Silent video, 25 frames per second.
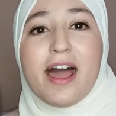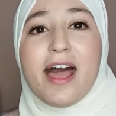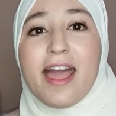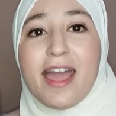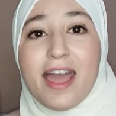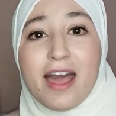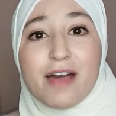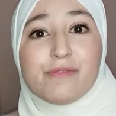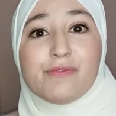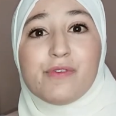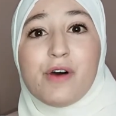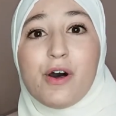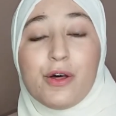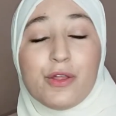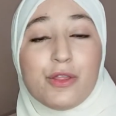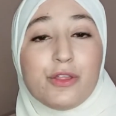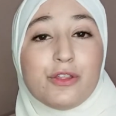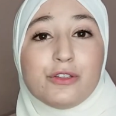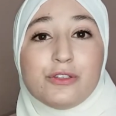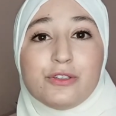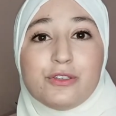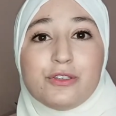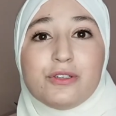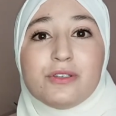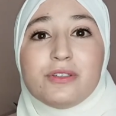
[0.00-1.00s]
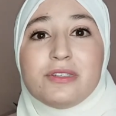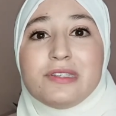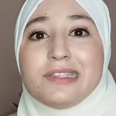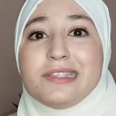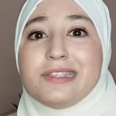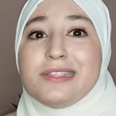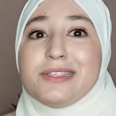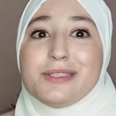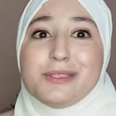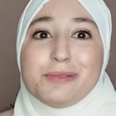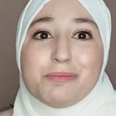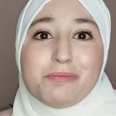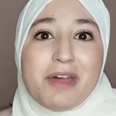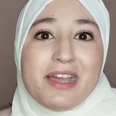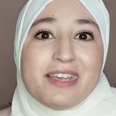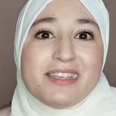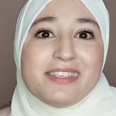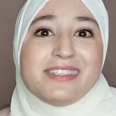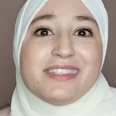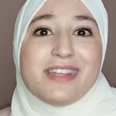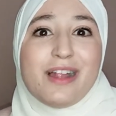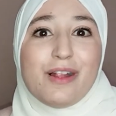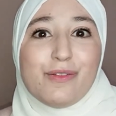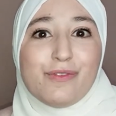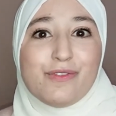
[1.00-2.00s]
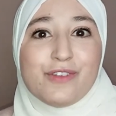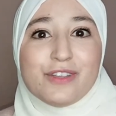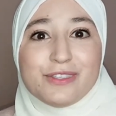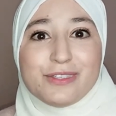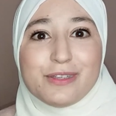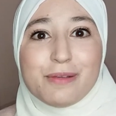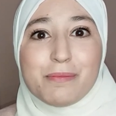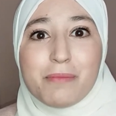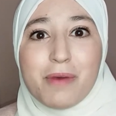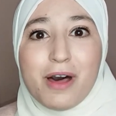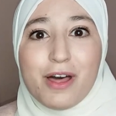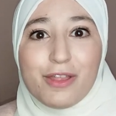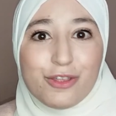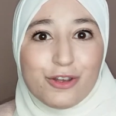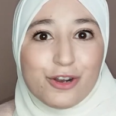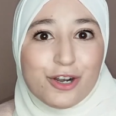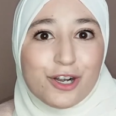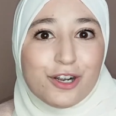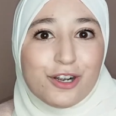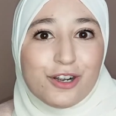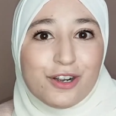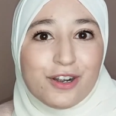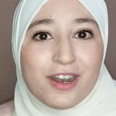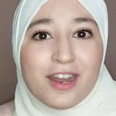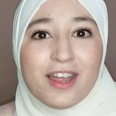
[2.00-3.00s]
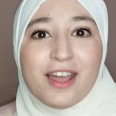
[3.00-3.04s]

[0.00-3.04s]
I have other duties, myself as a mother,